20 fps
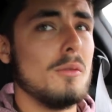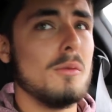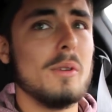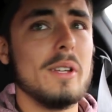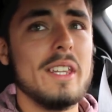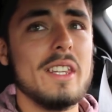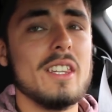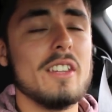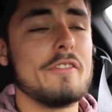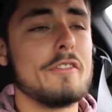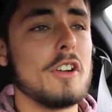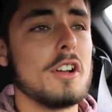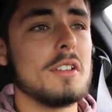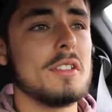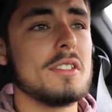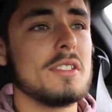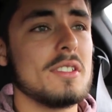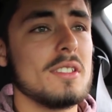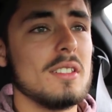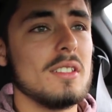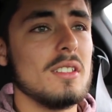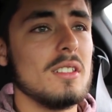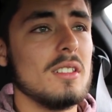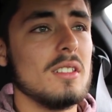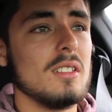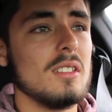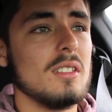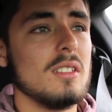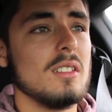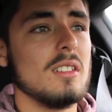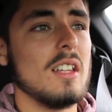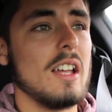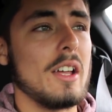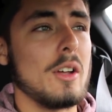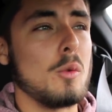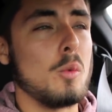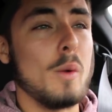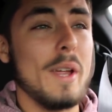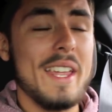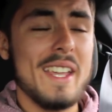within the first
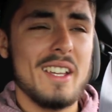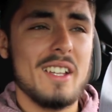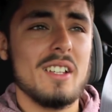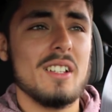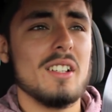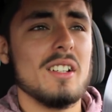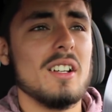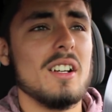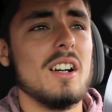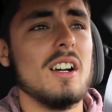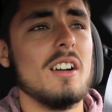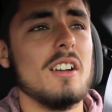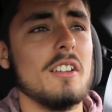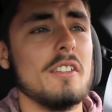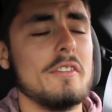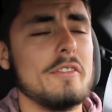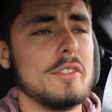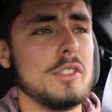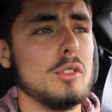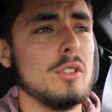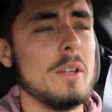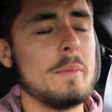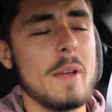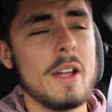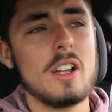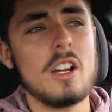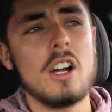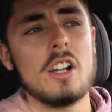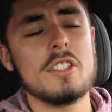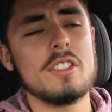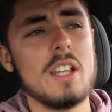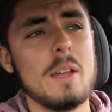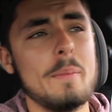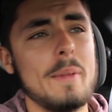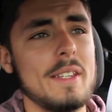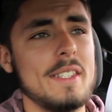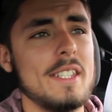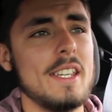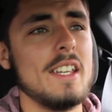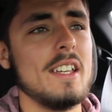like week of tuning my car to
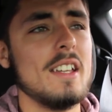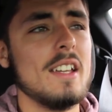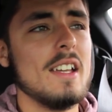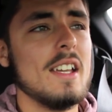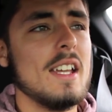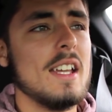MPT,